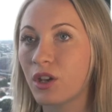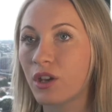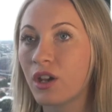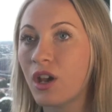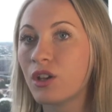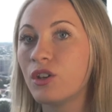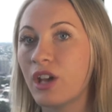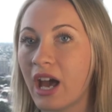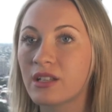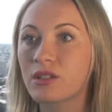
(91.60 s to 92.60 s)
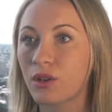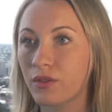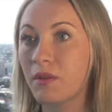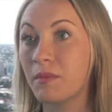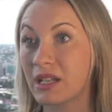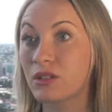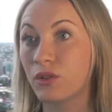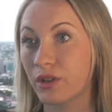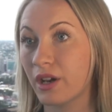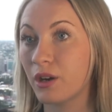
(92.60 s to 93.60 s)
So you had sort of a
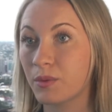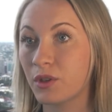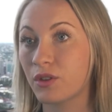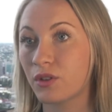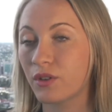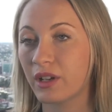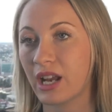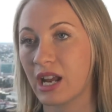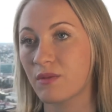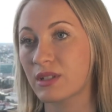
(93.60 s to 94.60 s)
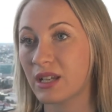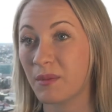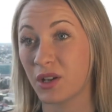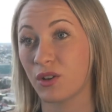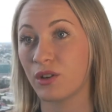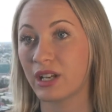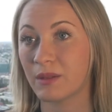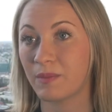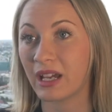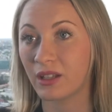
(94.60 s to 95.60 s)
mentor to help you through it, and it was someone
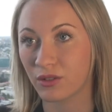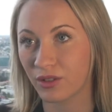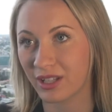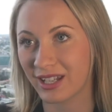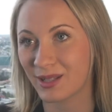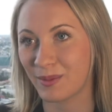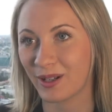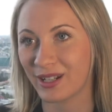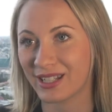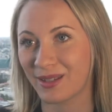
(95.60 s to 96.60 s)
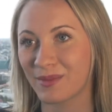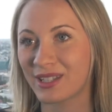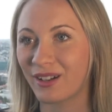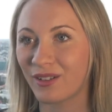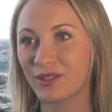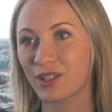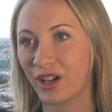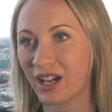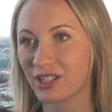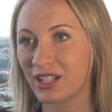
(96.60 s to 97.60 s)
who'd been through the experience themselves, so
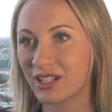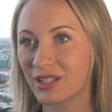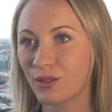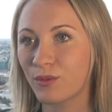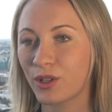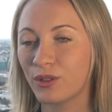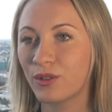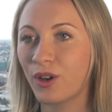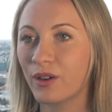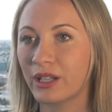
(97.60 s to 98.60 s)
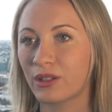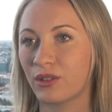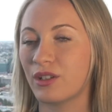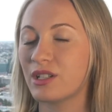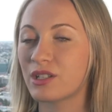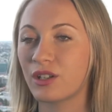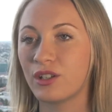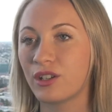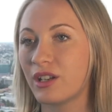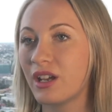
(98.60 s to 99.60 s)
actually understood what you were going through, and so
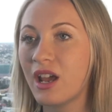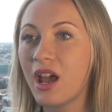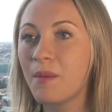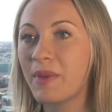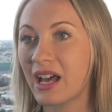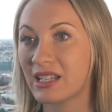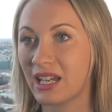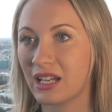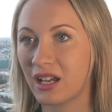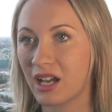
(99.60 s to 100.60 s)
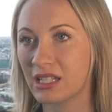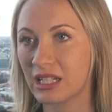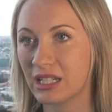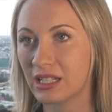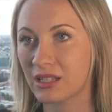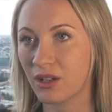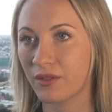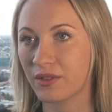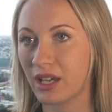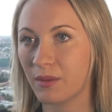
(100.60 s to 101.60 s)
you could bounce any ideas
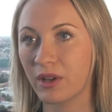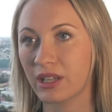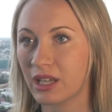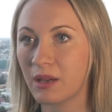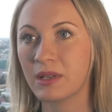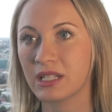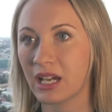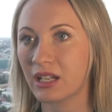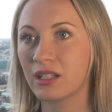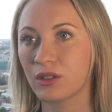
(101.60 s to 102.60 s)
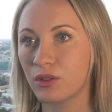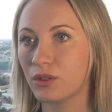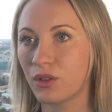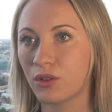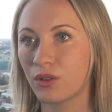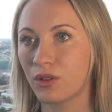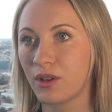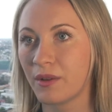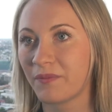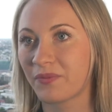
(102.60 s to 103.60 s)
off them, whether they be technical or
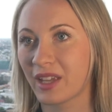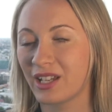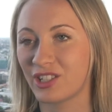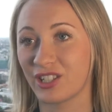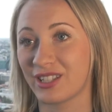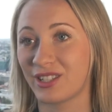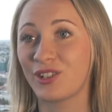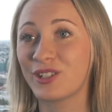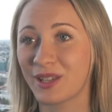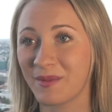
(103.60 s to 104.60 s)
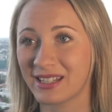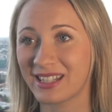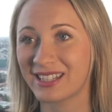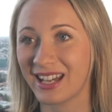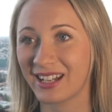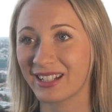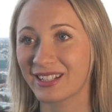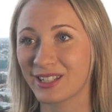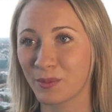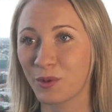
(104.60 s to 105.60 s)
just use them as a
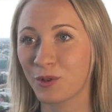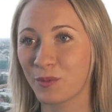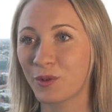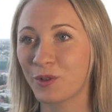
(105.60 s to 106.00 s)
sounding support